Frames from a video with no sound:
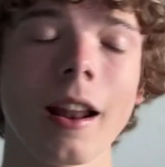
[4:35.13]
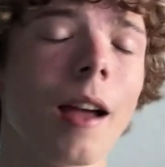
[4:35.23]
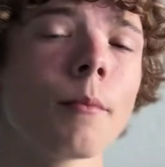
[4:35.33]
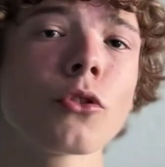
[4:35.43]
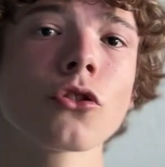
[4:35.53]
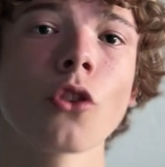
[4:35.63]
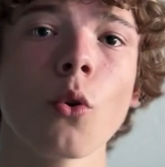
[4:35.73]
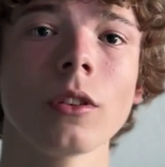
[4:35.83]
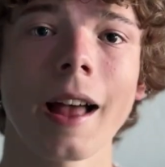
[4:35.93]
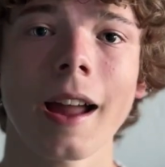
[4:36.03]
I'm
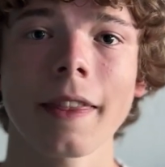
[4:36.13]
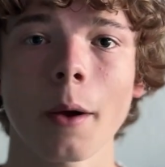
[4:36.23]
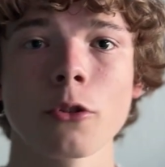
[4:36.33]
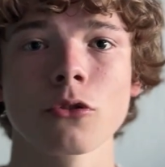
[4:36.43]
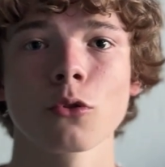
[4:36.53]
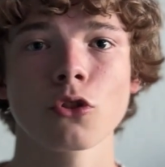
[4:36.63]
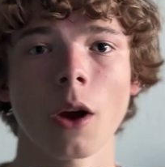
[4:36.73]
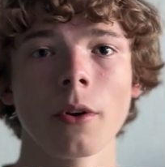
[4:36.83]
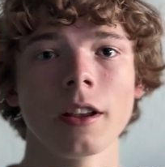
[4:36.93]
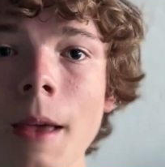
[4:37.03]
so glad that was through
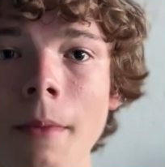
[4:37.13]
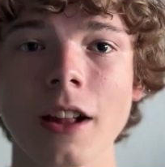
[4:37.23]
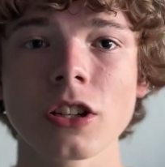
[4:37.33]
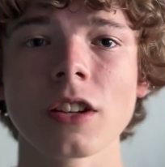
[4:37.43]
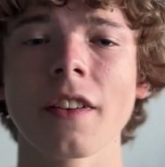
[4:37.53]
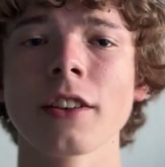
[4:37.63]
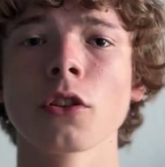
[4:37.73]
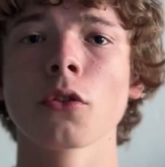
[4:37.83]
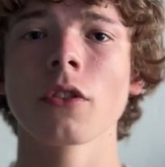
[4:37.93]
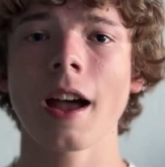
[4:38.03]
Jawa. Imagine if I had
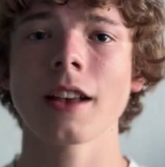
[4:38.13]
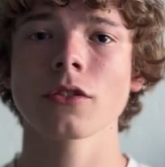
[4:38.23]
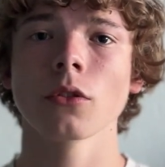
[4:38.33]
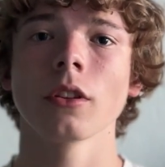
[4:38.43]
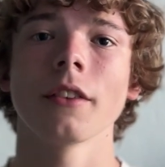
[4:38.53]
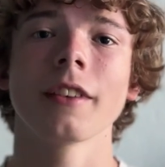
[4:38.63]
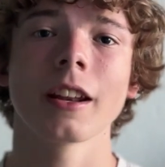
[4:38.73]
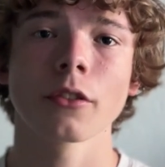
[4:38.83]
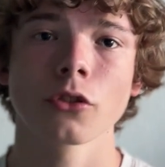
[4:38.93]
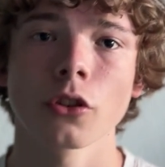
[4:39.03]
to go through the hassle of
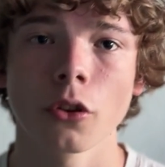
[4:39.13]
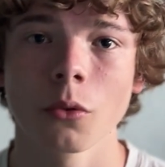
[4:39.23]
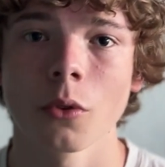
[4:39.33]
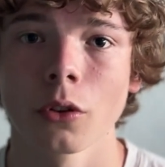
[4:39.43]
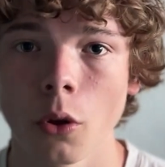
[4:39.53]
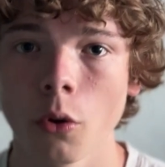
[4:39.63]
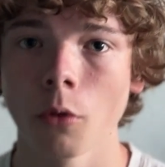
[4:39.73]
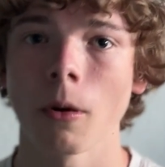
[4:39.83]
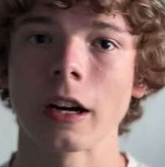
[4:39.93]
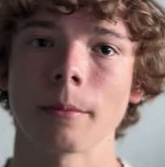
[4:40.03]
getting returned through a
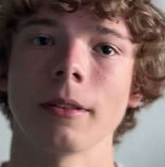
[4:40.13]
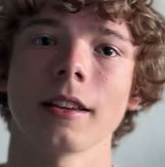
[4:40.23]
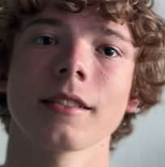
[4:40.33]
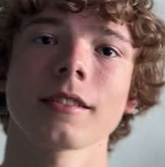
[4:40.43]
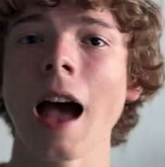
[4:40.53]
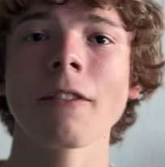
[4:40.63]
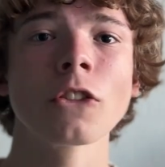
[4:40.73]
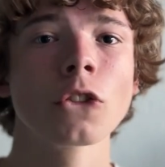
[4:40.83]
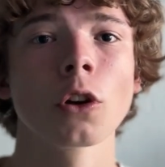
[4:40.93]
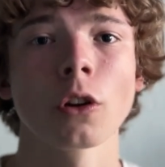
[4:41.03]
local marketplace,
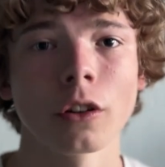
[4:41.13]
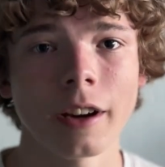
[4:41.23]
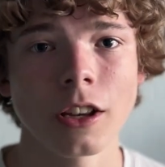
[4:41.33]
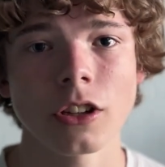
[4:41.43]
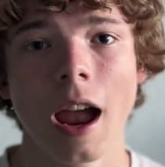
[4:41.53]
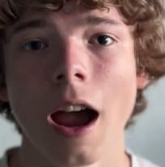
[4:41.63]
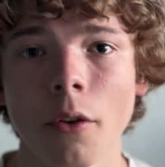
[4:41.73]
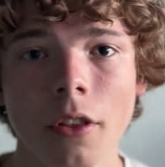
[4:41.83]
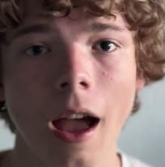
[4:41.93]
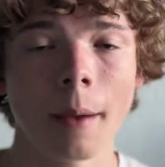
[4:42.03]
having to arrange
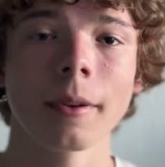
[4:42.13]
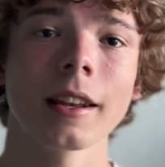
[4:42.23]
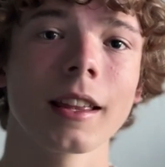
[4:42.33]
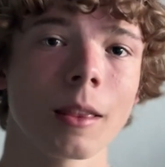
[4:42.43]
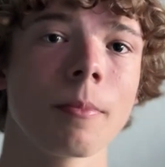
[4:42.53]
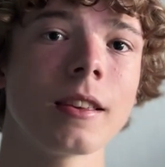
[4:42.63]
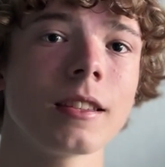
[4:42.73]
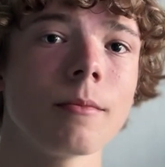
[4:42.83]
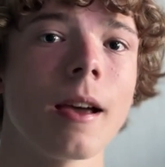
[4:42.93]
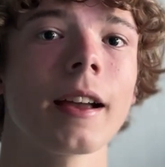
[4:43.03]
how I'm going to get the
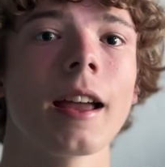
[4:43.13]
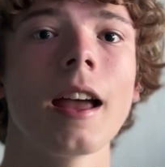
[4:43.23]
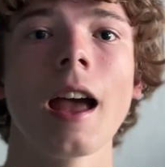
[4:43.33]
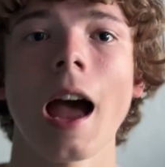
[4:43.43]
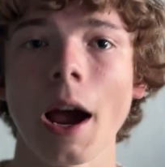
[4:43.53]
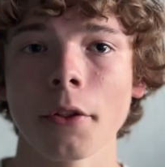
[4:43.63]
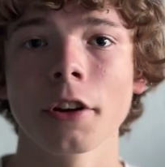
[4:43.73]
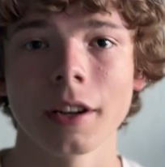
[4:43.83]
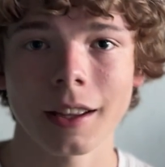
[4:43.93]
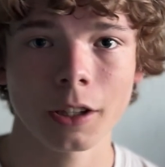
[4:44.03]
PC back, how
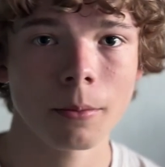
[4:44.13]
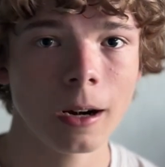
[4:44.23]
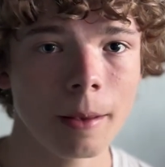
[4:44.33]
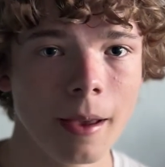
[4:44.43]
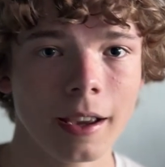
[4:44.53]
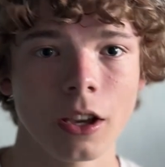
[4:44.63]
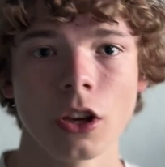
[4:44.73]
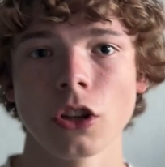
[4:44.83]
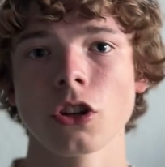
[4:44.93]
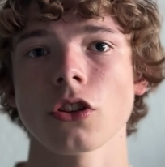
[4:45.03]
they're going to get their money back,
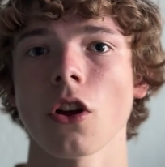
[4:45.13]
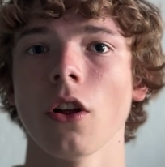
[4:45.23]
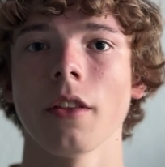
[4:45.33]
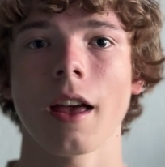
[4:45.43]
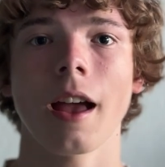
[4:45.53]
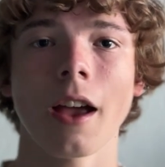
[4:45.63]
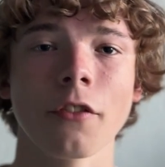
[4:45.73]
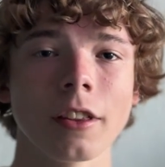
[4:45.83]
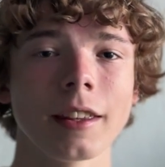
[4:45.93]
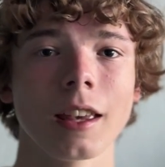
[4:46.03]
just all of that. I
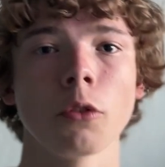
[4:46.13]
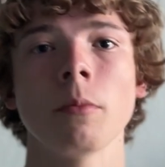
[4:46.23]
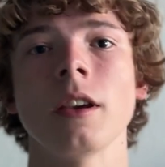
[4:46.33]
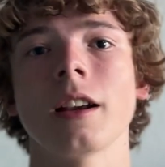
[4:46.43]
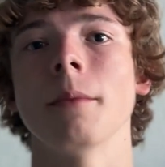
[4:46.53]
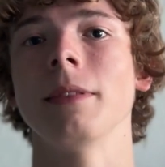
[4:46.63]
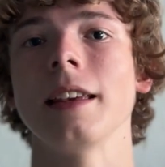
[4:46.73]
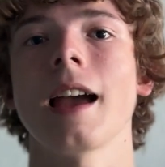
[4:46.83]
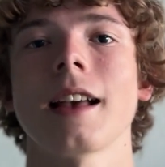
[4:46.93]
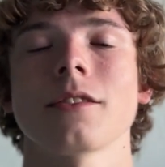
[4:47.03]
feel like it would be a
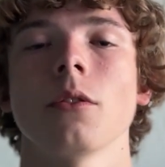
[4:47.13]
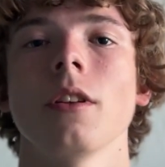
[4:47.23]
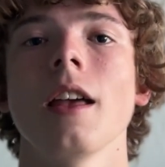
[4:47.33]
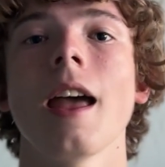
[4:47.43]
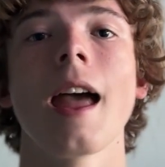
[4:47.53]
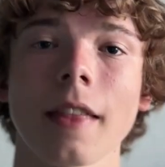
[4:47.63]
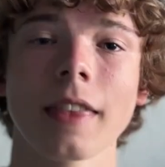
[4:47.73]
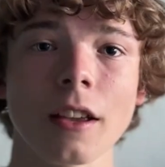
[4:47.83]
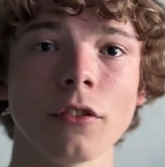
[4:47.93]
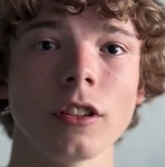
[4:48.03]
complete hassle.
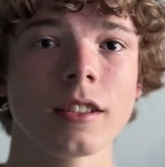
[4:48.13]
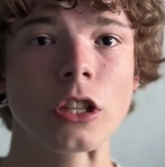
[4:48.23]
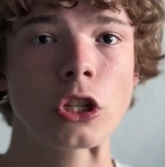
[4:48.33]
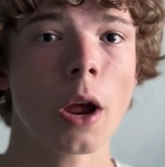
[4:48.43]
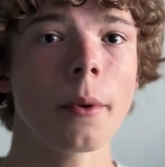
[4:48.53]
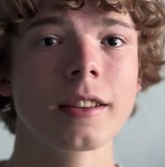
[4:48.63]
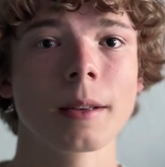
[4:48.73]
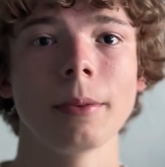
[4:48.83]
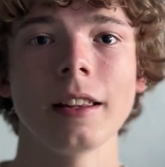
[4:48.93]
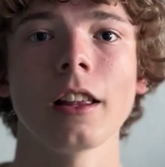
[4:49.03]
And thankfully, since Jawa is
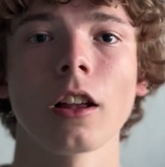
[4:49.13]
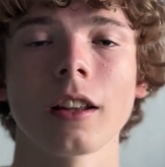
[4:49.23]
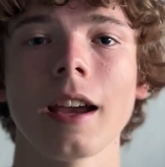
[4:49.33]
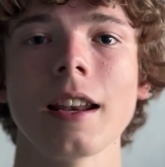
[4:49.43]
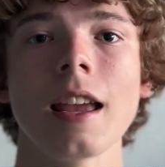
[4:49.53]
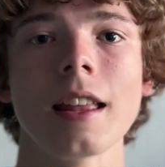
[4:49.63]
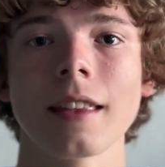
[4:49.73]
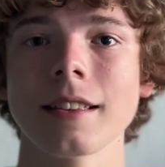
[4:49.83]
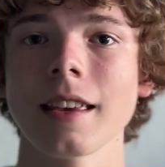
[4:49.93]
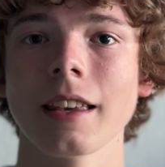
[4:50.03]
completely online,
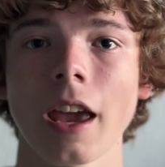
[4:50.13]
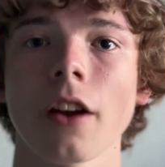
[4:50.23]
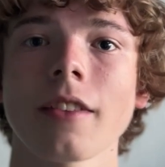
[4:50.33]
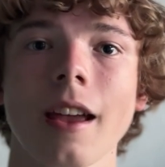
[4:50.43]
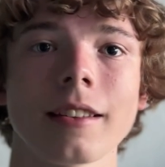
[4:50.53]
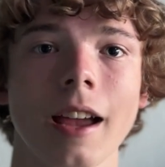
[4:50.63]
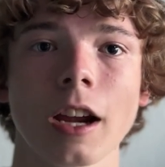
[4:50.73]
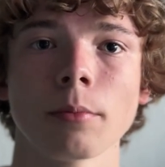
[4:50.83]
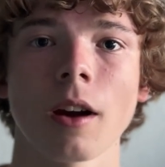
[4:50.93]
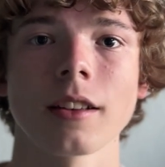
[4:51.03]
they take care of that
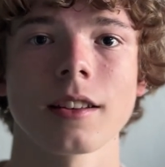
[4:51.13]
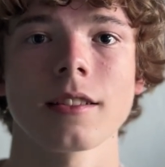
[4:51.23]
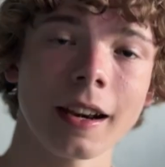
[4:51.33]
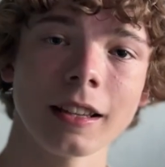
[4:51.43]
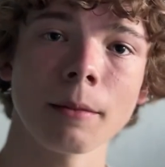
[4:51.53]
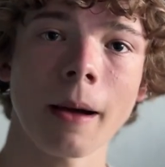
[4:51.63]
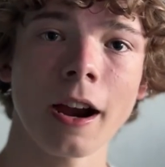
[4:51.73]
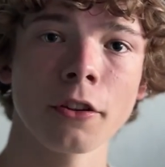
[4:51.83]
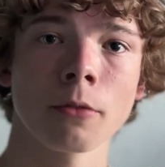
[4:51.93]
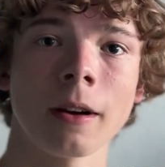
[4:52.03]
entire process, getting the
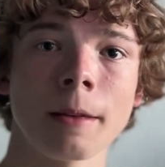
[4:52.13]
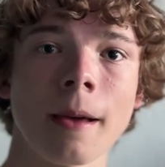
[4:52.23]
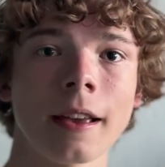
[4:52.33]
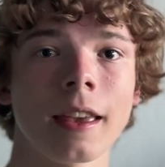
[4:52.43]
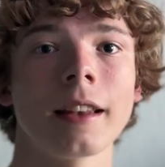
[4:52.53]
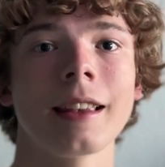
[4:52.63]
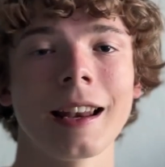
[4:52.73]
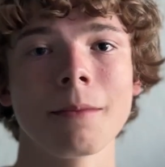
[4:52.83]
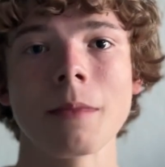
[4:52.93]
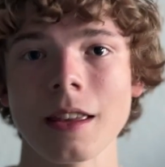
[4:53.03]
buyer their money back and
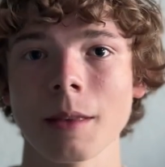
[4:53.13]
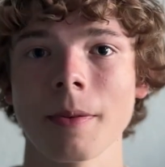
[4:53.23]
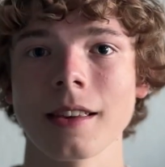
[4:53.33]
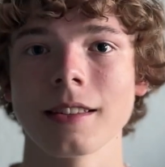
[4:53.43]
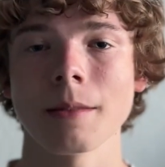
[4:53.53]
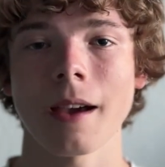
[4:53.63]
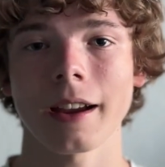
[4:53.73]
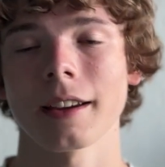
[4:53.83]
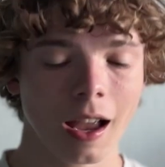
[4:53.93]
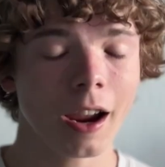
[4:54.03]
getting me the PC
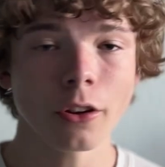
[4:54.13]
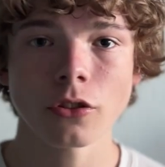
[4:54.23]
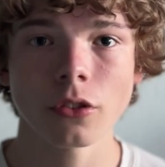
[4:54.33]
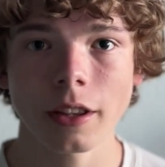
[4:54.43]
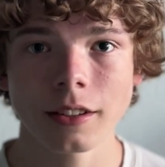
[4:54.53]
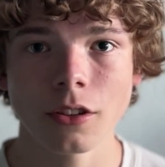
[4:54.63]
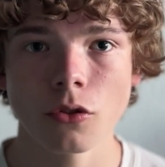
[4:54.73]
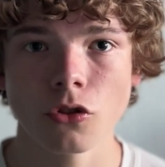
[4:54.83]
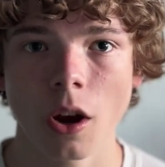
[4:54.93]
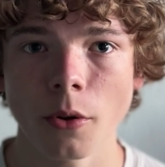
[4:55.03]
back. I also like to
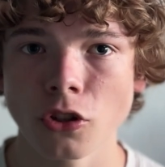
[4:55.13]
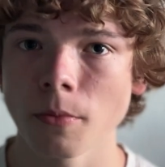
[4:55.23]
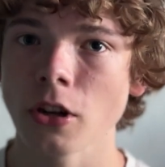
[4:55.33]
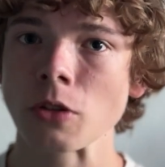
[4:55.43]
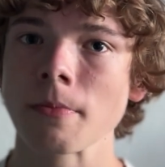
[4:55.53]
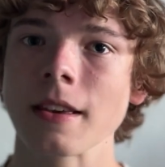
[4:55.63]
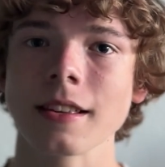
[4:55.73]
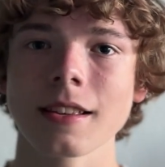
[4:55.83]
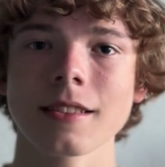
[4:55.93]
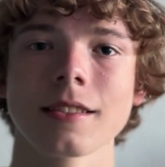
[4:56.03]
use Jawa so much
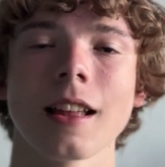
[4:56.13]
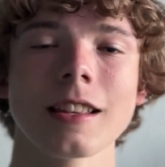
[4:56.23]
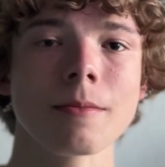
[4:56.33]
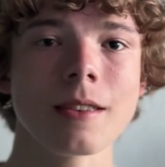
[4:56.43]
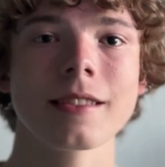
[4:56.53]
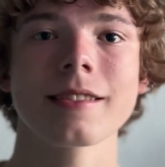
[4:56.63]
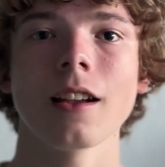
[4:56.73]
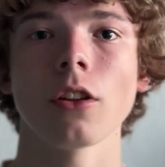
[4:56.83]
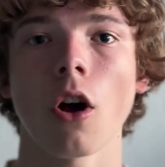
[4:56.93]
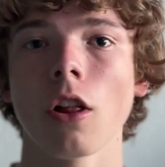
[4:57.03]
because it lets me
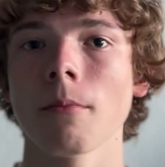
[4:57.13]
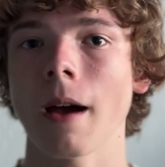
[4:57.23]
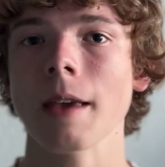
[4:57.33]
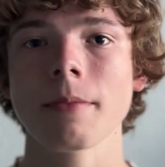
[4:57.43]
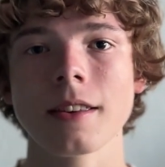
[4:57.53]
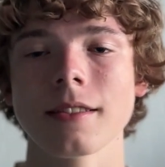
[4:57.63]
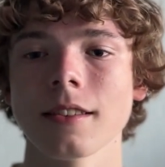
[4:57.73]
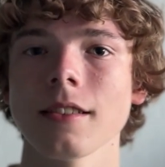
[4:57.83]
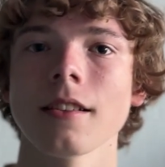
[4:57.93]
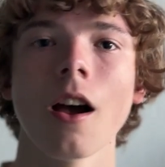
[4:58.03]
sell all my
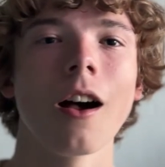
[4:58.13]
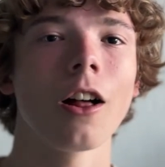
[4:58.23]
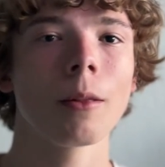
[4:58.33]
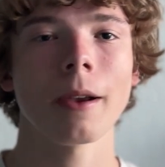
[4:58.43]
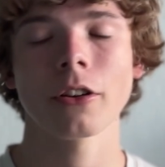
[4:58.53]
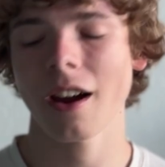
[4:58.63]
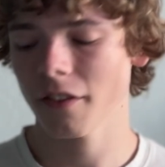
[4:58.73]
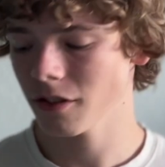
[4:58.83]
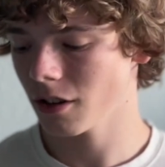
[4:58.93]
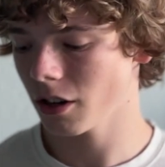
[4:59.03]
PCs, all my
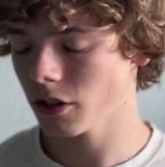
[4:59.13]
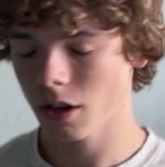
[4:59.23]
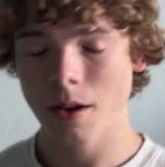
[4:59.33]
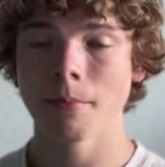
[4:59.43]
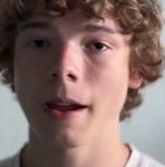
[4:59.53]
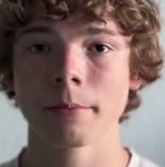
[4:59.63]
graphics cards, my